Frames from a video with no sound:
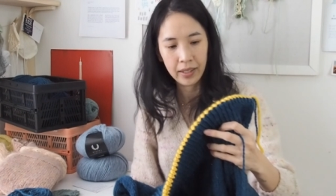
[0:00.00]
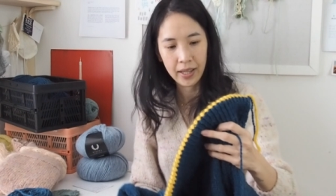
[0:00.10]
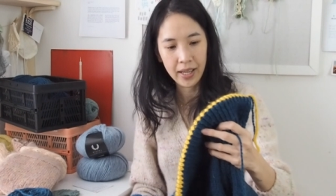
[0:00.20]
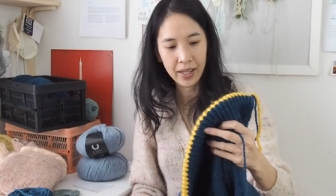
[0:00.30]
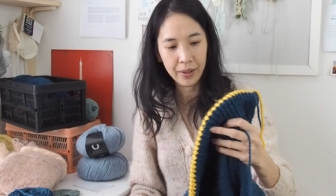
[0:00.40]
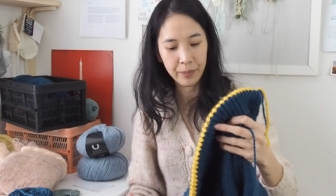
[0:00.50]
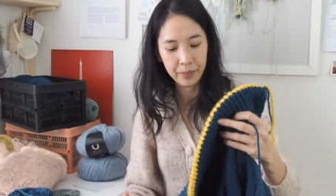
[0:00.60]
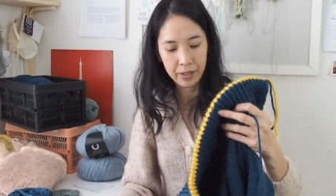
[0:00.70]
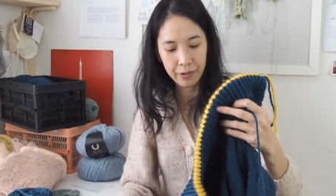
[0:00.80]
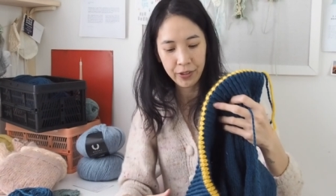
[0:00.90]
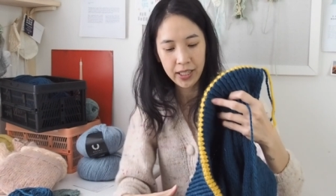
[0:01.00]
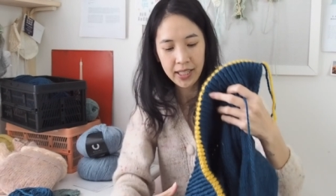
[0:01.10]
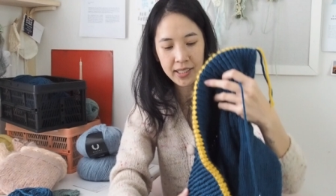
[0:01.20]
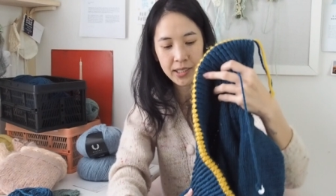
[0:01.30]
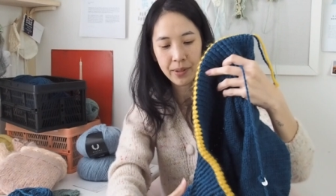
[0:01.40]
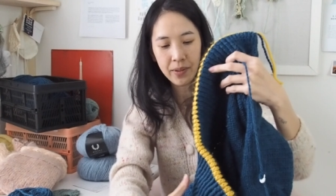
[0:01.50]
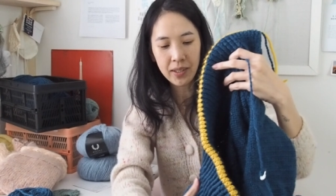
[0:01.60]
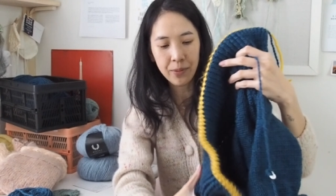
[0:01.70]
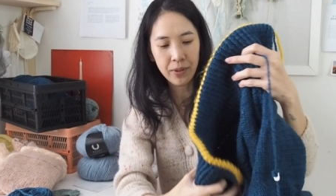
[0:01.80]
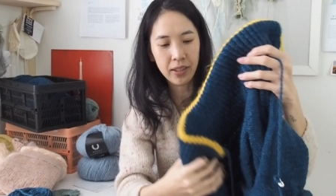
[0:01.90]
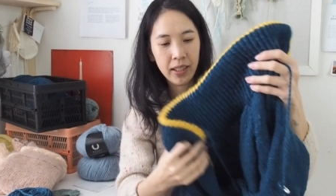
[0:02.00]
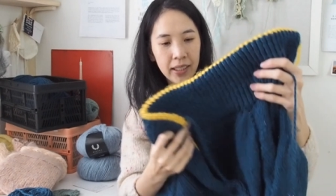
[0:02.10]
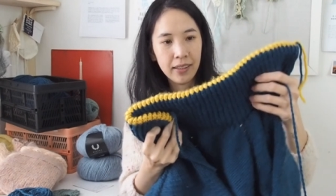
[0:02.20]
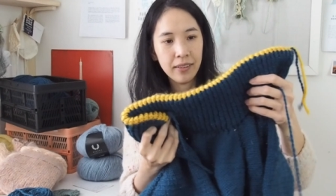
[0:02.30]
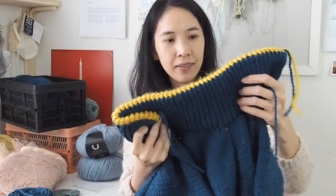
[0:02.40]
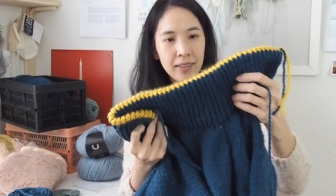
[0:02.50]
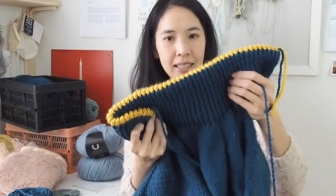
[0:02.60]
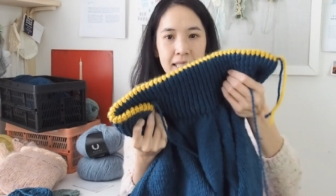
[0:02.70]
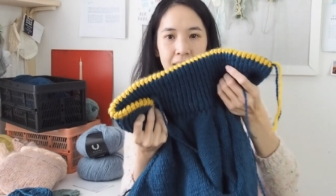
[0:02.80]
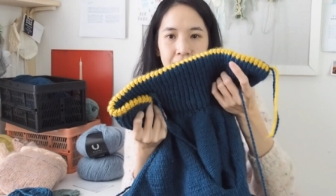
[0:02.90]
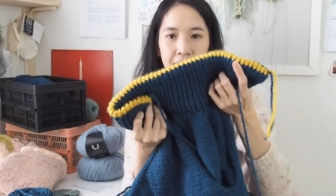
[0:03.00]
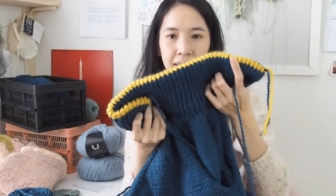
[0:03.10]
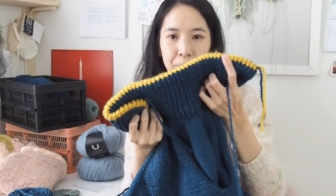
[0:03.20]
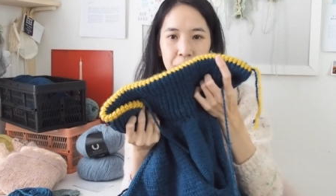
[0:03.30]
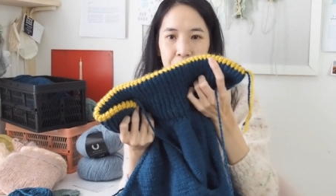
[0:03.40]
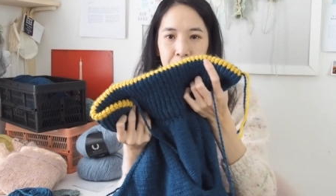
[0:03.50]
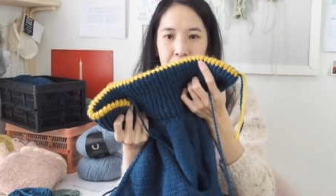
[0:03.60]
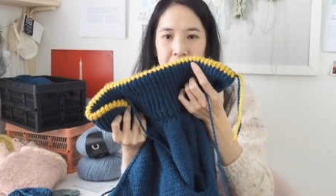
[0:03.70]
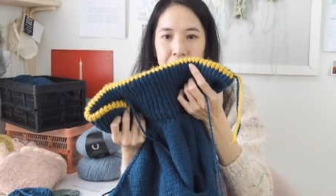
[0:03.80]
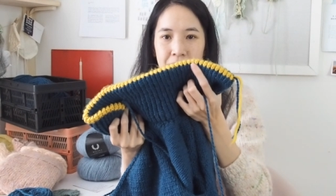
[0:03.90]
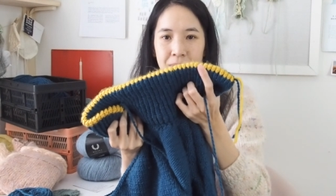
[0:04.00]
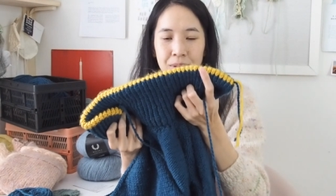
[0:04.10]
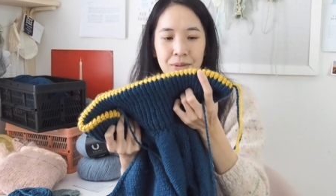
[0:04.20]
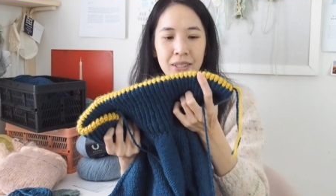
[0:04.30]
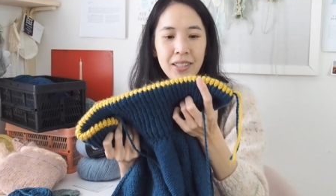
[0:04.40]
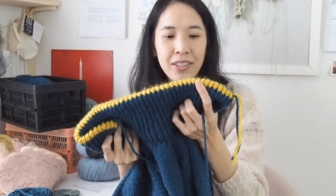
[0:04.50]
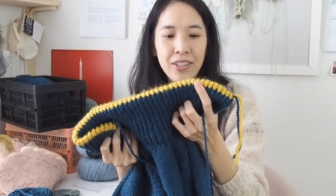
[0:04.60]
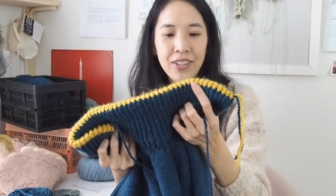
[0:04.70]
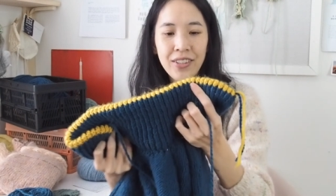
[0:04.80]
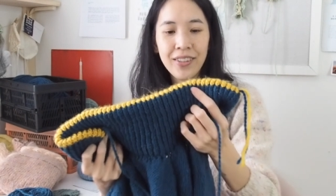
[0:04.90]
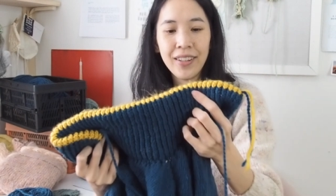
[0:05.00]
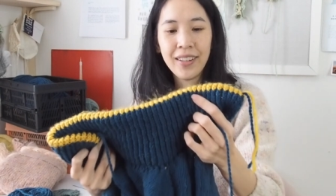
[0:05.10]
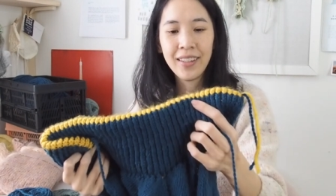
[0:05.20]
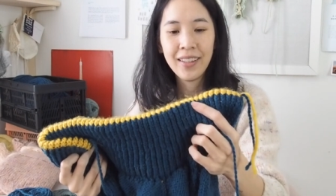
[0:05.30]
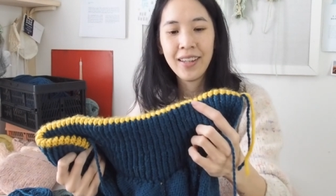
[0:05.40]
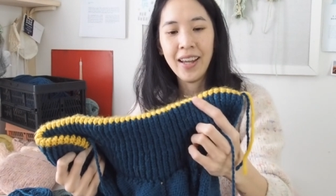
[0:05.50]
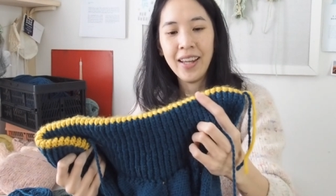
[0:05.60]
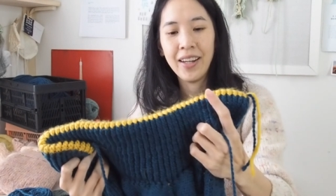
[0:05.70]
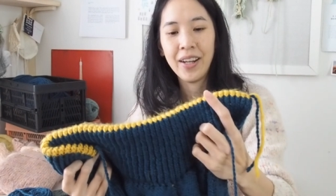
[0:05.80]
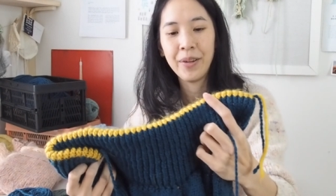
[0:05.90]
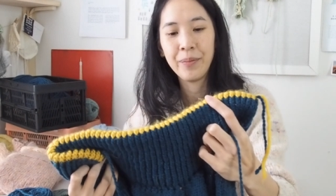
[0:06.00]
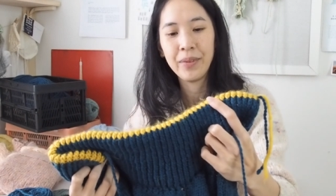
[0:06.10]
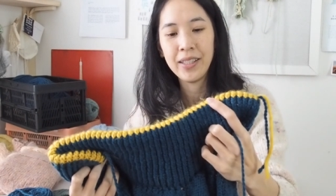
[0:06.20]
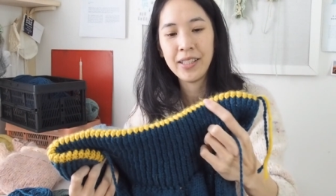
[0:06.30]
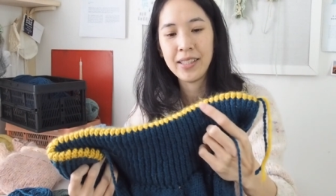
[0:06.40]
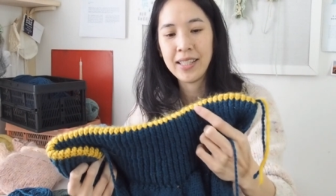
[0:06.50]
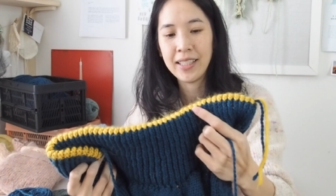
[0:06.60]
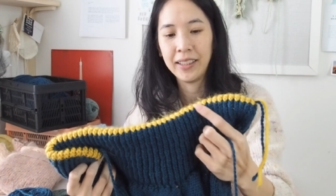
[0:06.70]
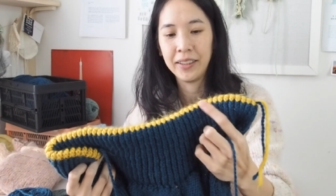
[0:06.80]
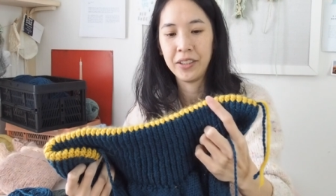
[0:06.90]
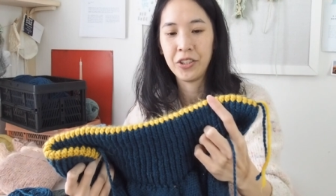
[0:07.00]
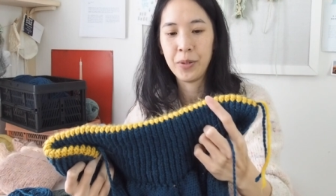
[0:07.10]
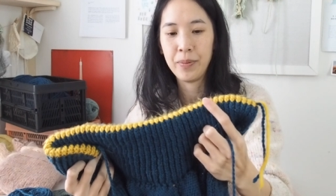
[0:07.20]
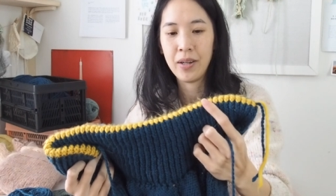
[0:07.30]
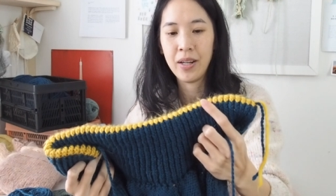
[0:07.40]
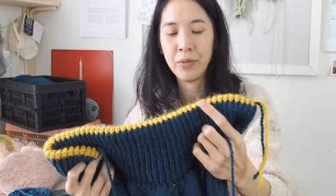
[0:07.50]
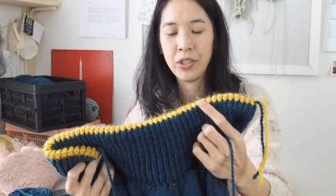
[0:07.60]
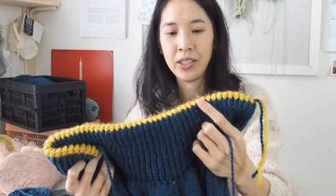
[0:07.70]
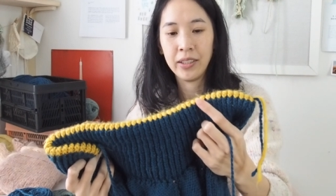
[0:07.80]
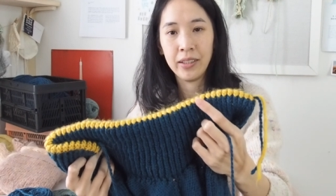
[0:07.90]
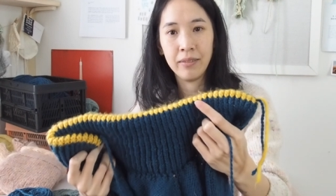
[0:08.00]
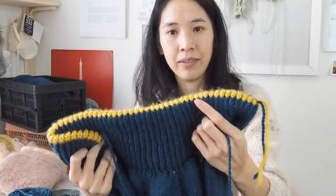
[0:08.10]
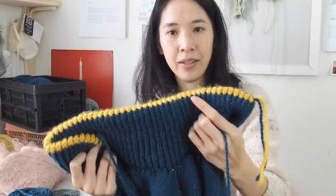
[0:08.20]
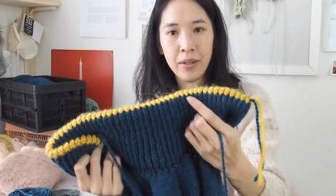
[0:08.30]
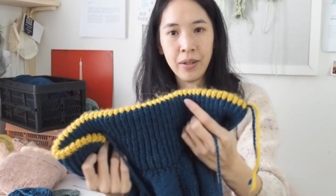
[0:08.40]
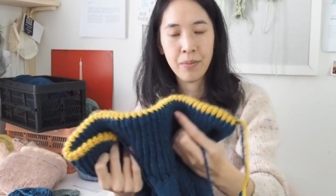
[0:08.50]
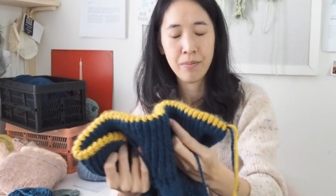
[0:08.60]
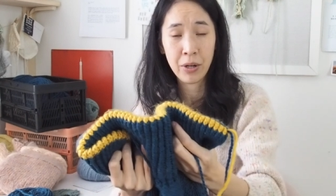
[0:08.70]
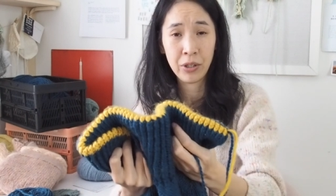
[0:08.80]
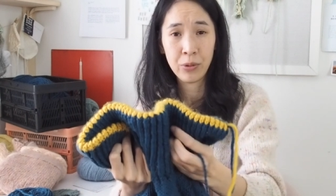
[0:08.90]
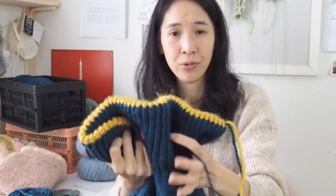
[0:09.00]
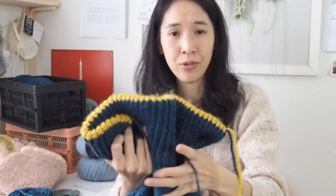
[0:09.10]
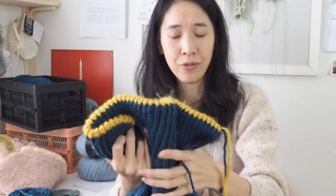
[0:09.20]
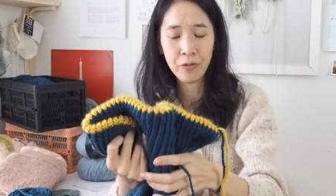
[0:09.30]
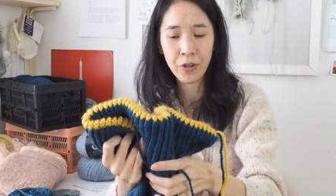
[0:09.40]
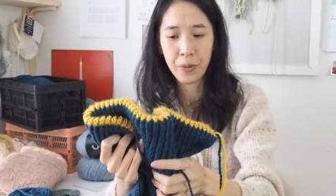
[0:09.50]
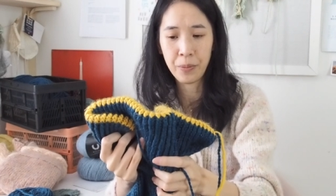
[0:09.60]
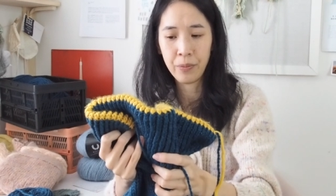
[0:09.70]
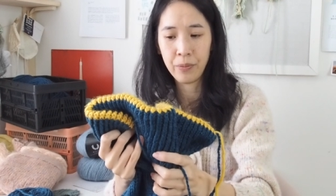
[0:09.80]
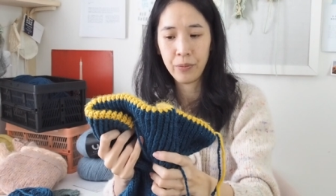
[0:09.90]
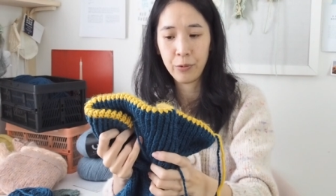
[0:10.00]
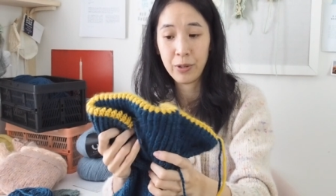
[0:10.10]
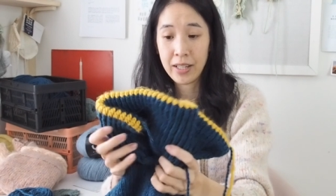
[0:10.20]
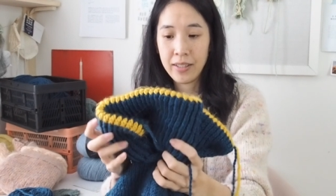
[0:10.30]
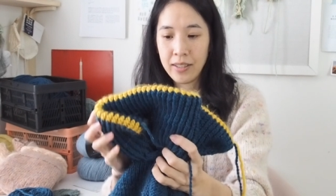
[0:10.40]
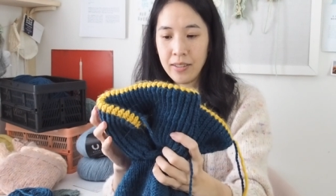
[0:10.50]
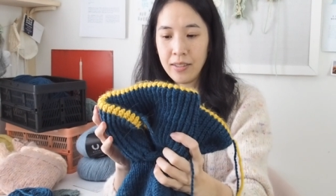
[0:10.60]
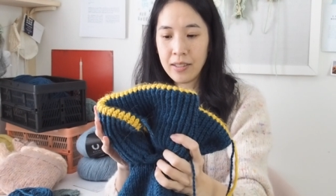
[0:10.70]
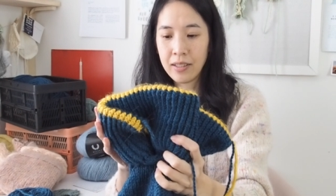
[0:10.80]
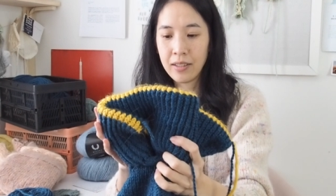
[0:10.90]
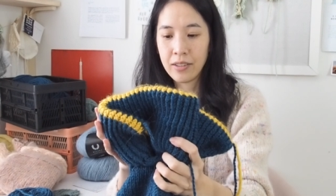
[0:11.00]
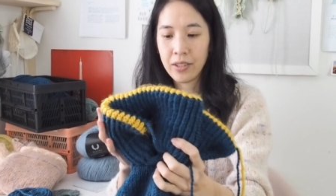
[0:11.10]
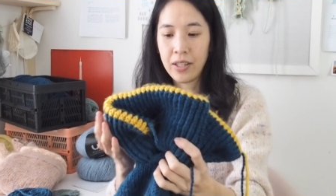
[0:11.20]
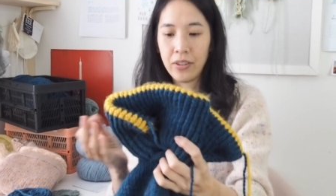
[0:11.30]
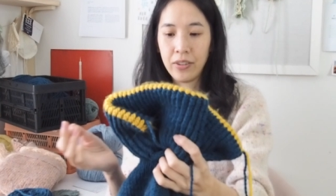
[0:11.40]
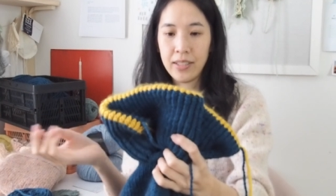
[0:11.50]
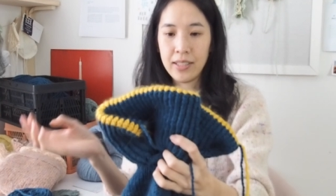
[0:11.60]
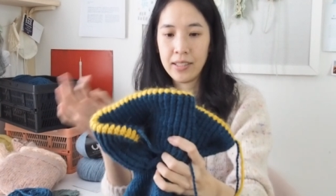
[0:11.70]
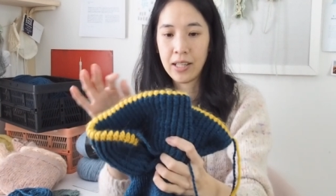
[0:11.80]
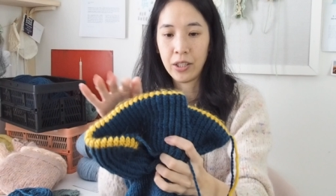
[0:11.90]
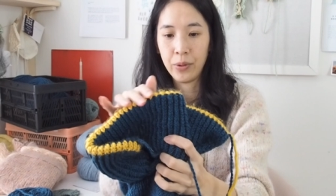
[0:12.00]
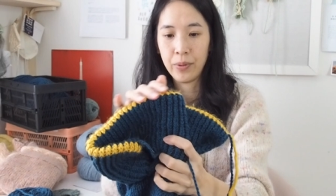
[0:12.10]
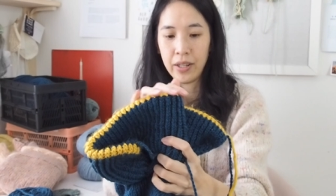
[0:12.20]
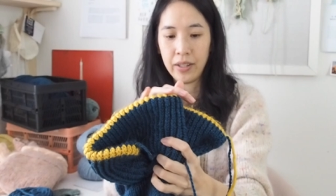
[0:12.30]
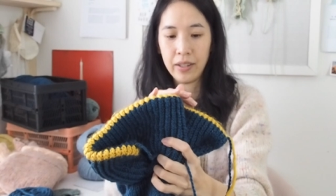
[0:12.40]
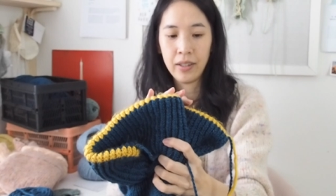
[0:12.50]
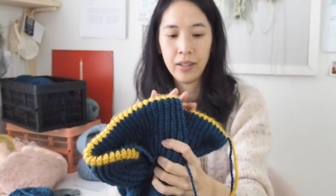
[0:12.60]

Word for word: Um, for his as well, he wanted like a little detailing up the top here, which was really cute. And um, this detailing at the top, I'm using the Meriwool from We Are Knitters. So I got this yellow one